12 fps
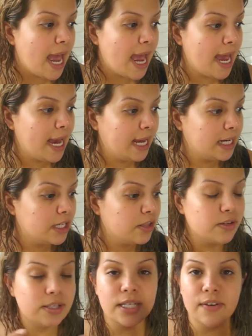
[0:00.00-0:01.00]
and
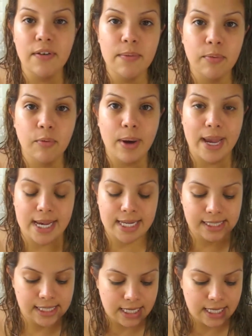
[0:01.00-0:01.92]
there's different ways.